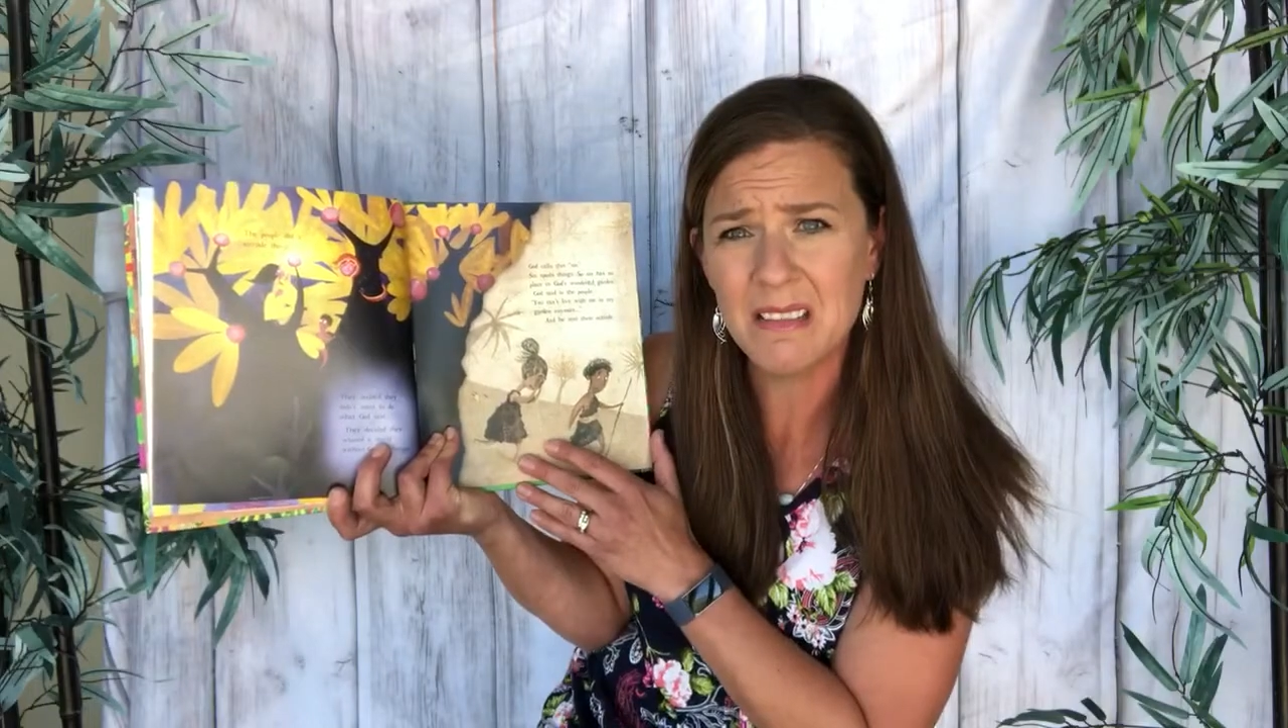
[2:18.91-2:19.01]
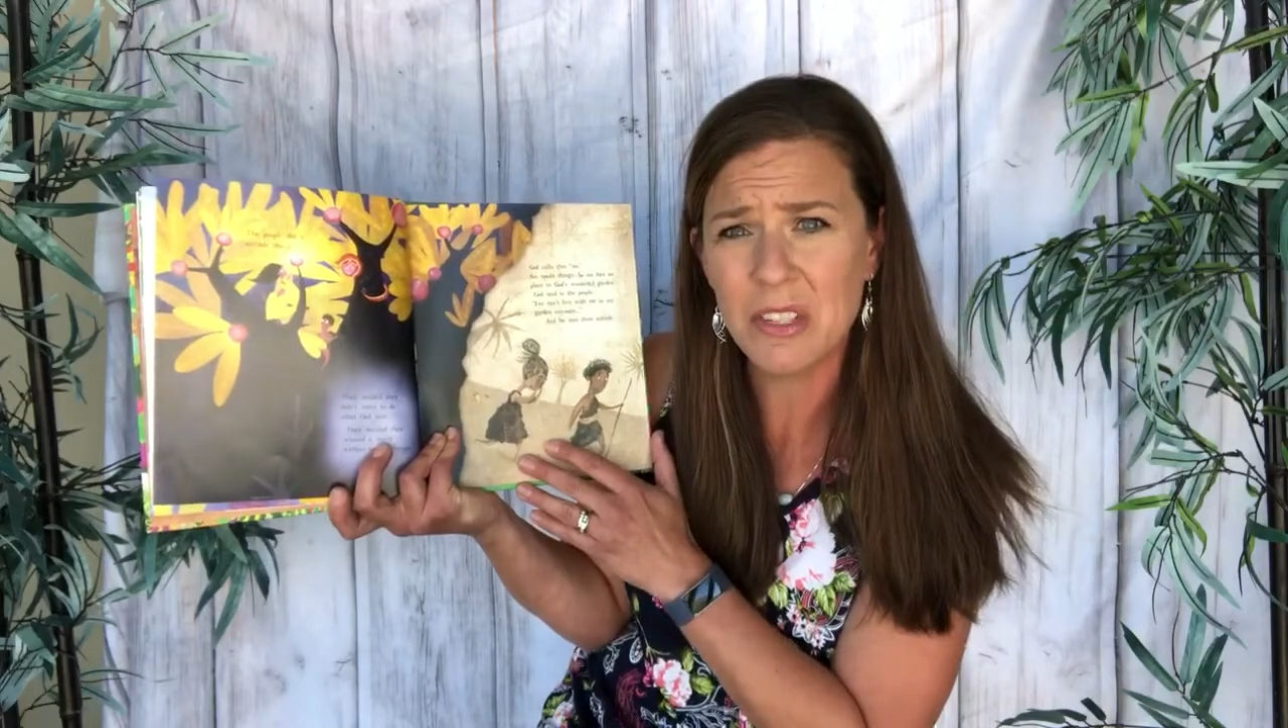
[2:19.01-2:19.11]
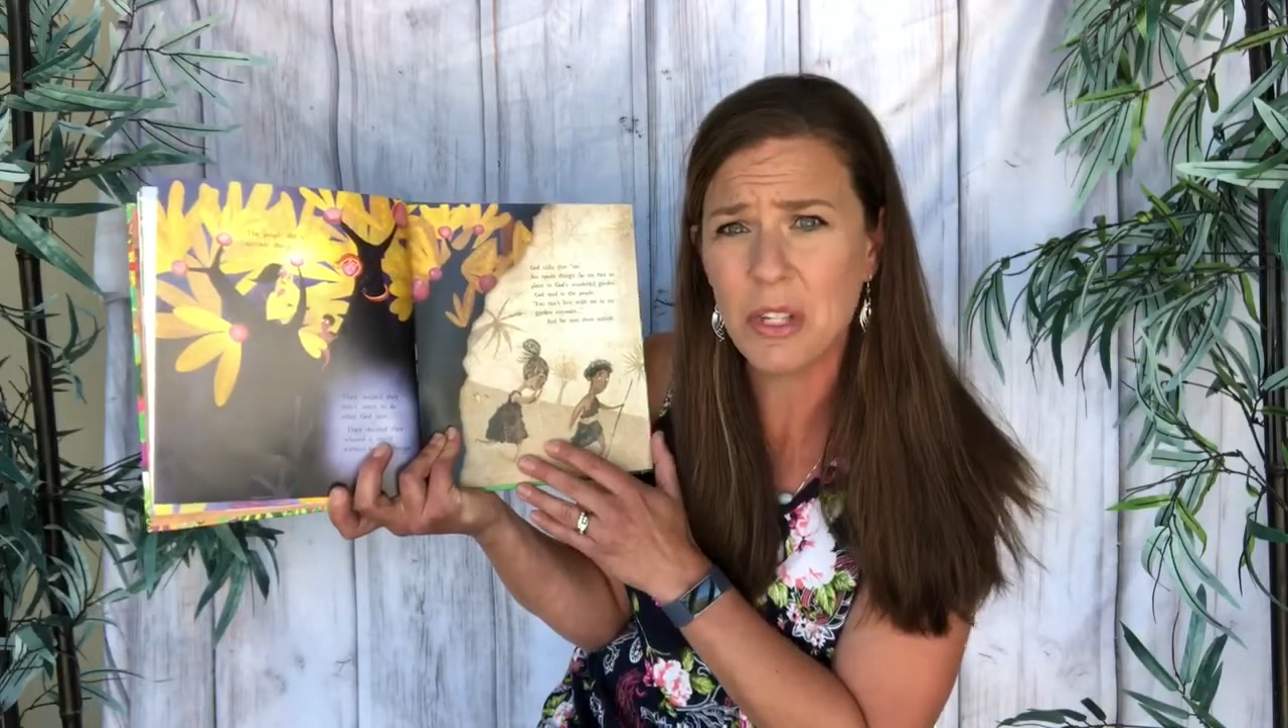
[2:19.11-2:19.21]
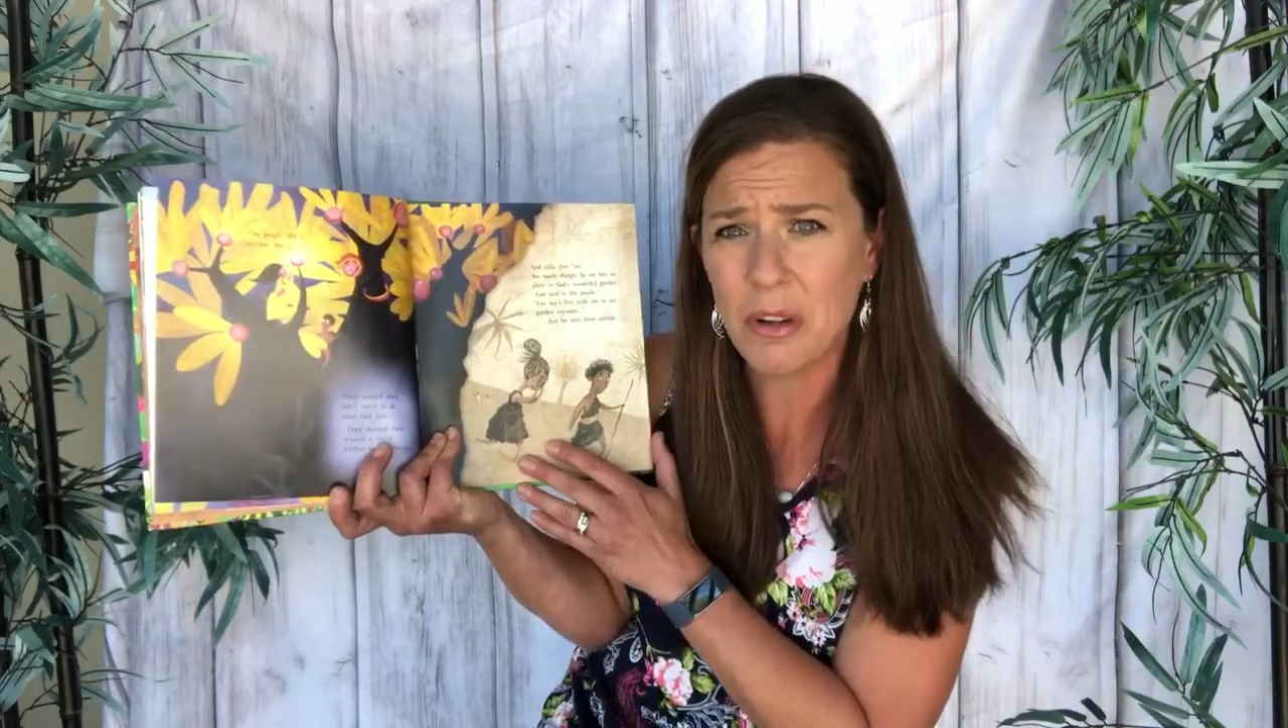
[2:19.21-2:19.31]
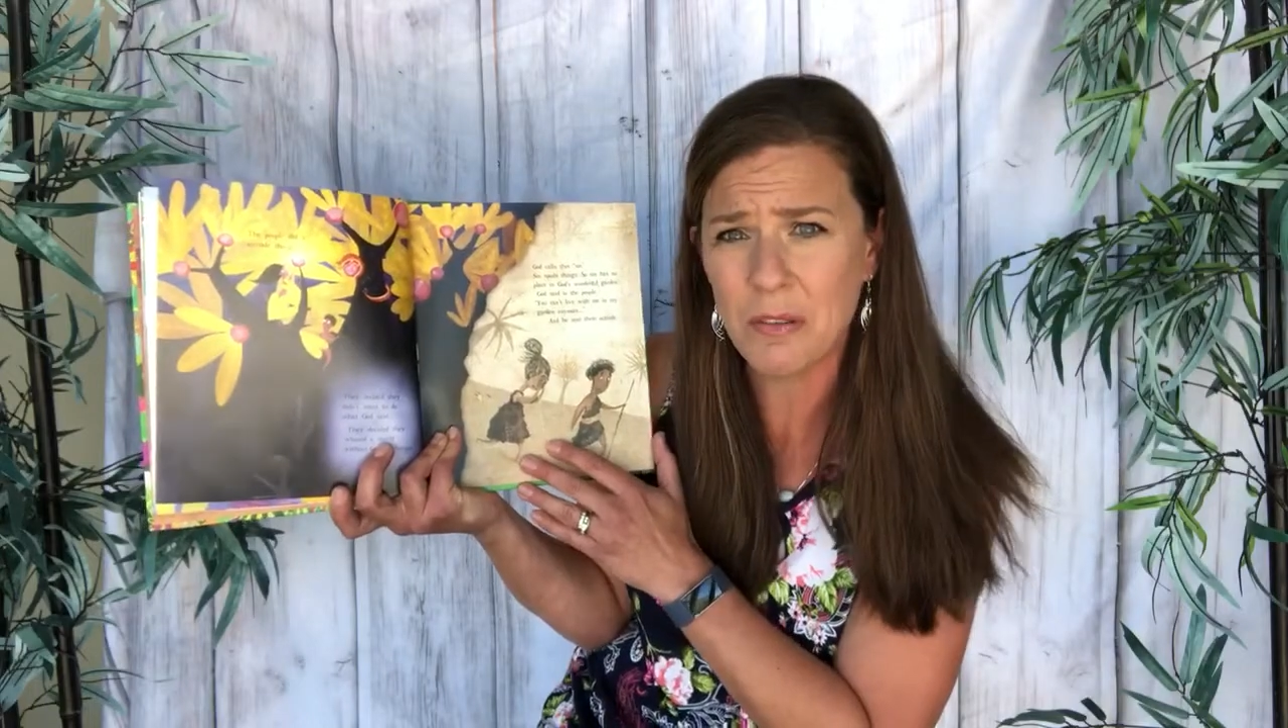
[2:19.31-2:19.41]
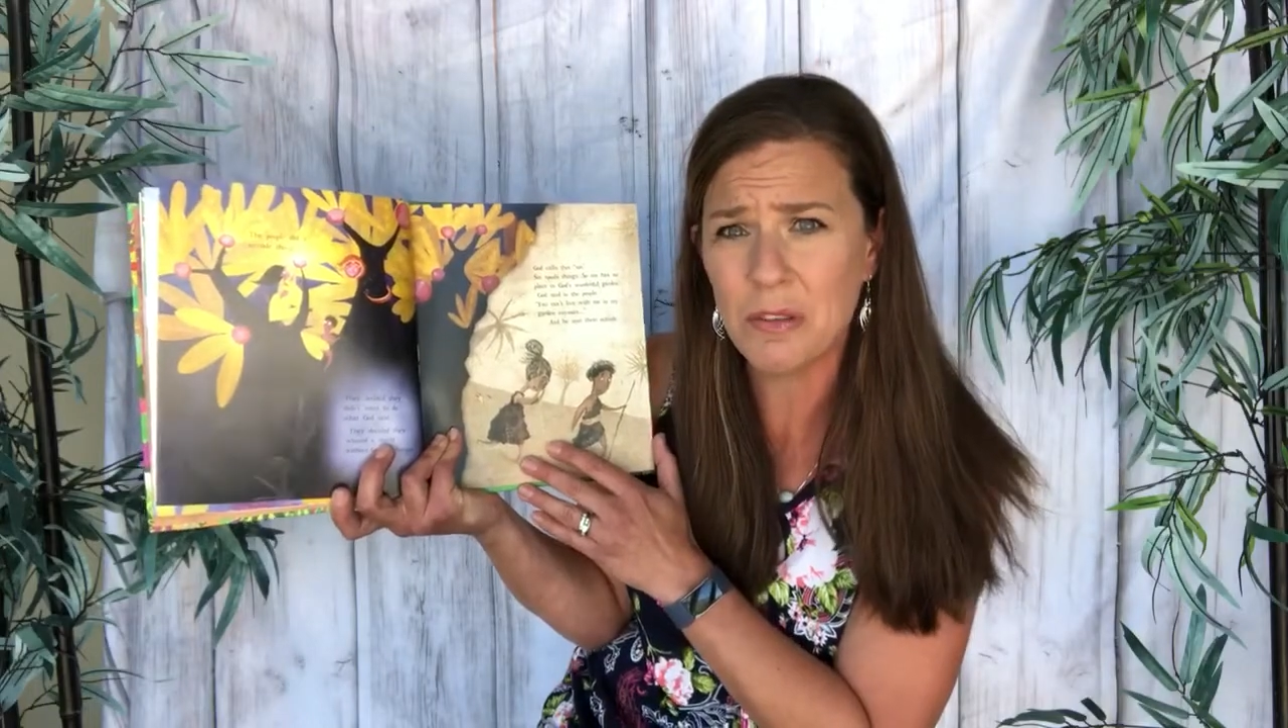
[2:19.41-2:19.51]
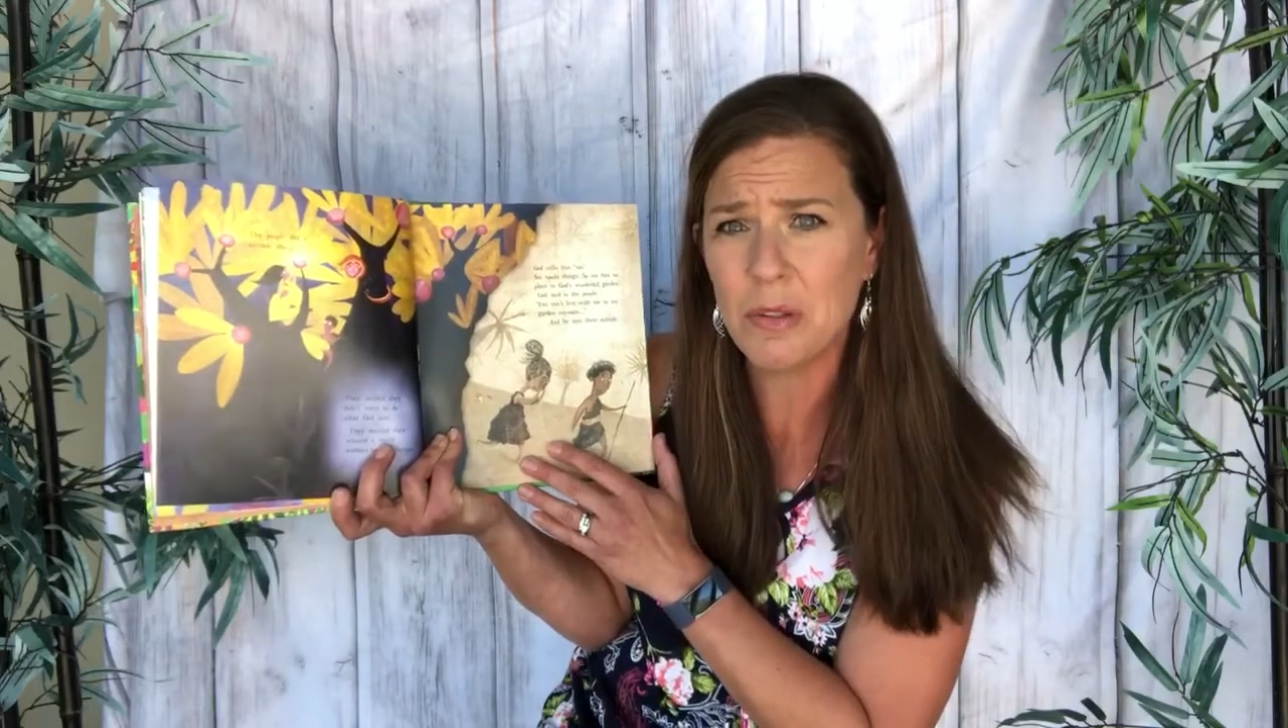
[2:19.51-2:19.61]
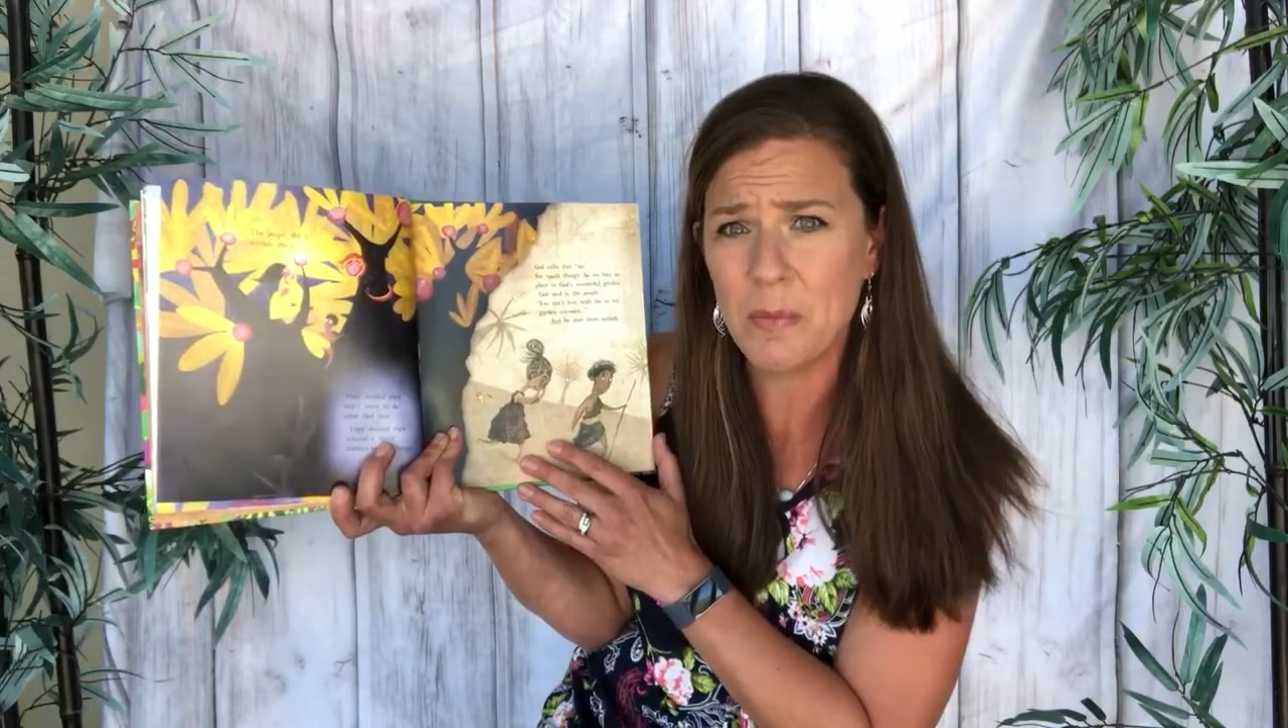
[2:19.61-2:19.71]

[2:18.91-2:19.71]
Do you ever do